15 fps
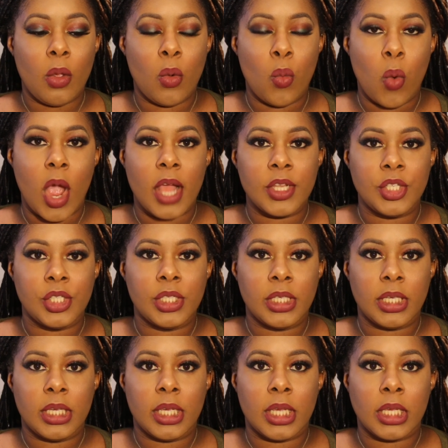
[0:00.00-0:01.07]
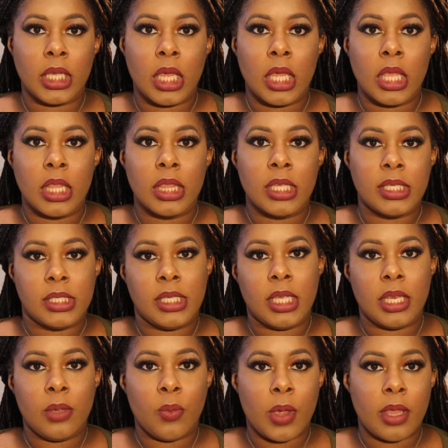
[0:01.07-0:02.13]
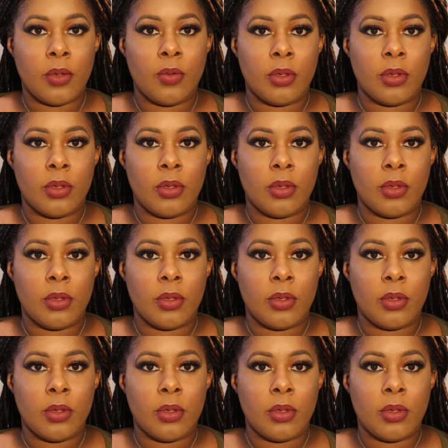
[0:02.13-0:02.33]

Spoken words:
watching this Get It Ready